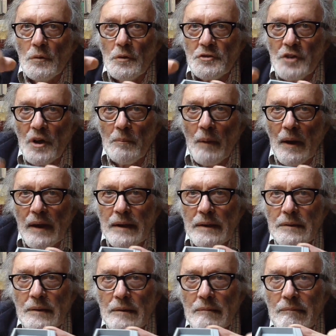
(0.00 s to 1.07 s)
which I
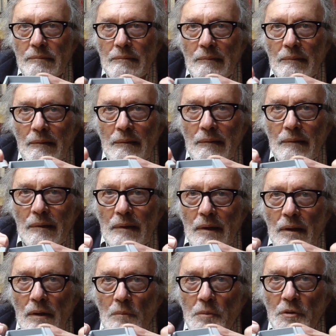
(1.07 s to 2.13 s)
made
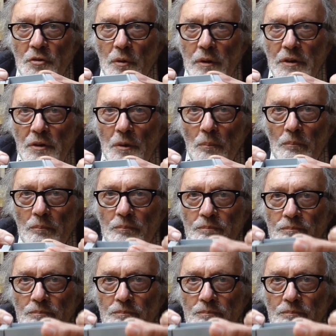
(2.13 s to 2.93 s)
between them,